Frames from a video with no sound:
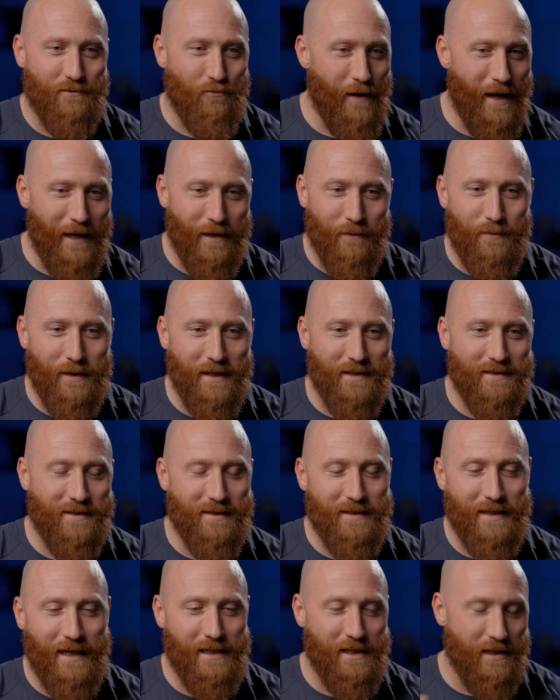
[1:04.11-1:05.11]
random
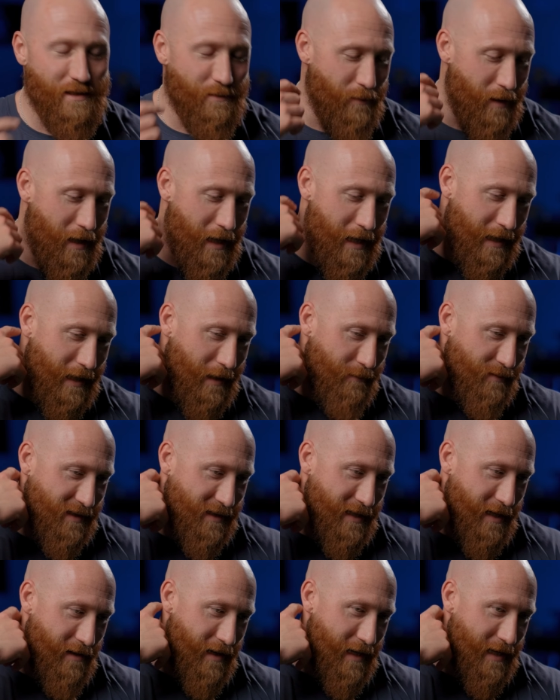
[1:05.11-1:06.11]
pieces that I just bought, and I'm
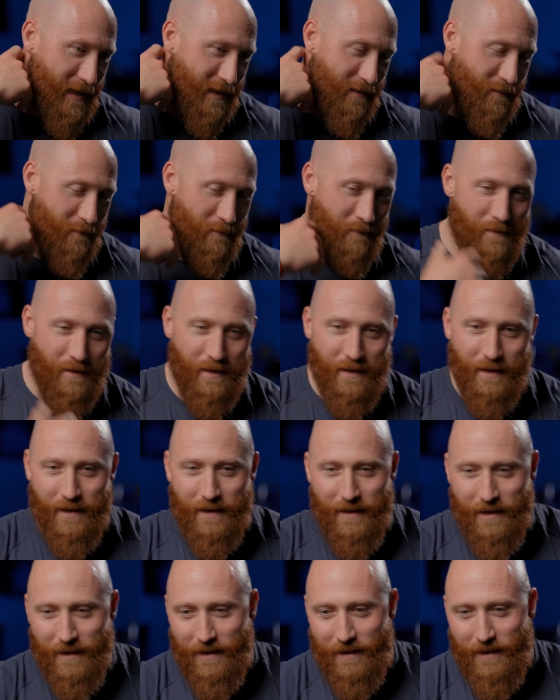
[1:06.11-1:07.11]
staring at them.
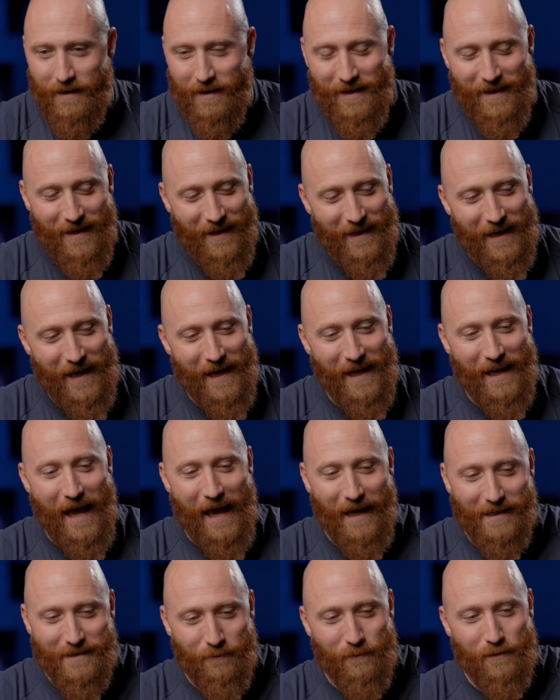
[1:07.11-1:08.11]
And
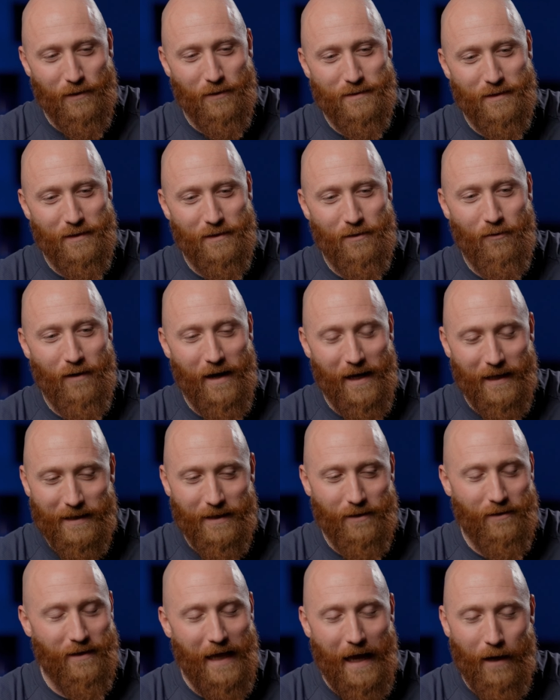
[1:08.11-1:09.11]
as I'm closing the door,
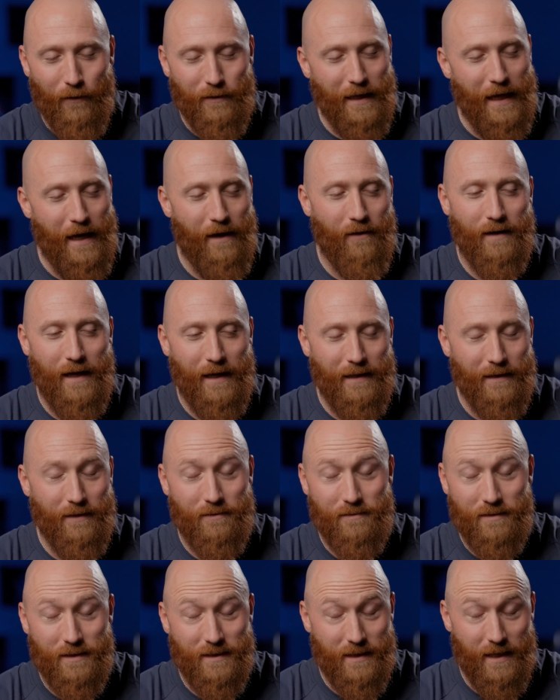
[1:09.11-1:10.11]
out loud, I
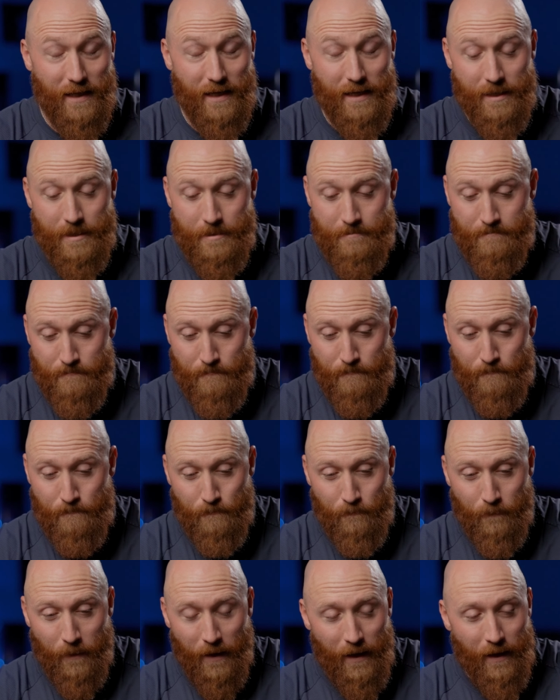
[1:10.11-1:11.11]
literally say,
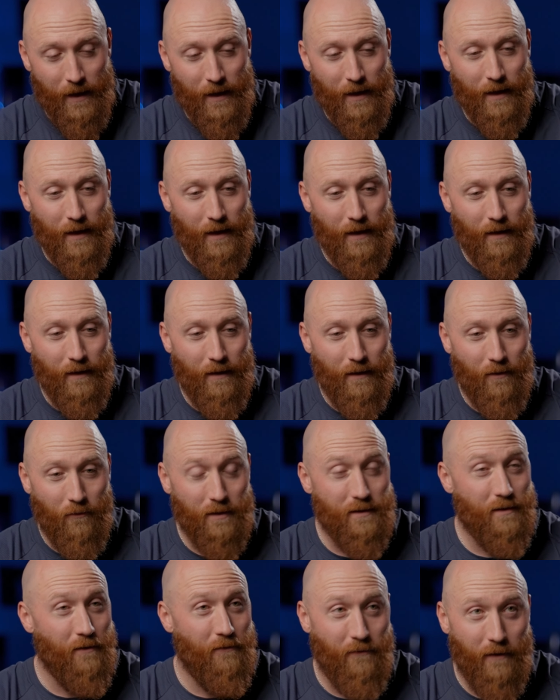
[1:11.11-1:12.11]

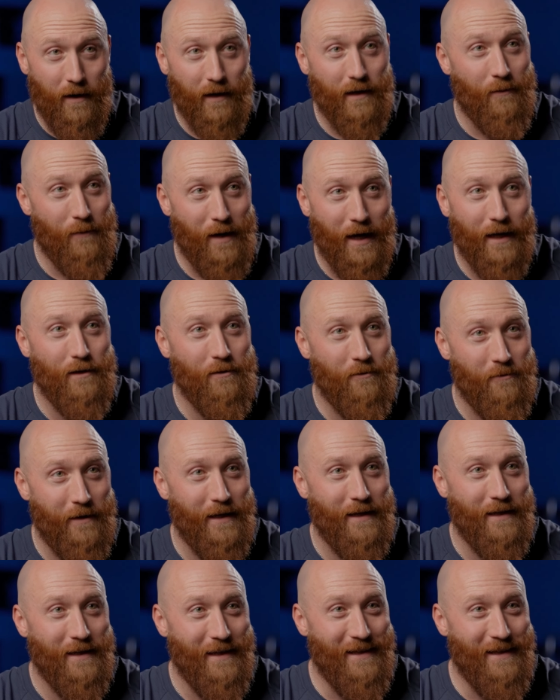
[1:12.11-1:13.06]
"What the am I doing?"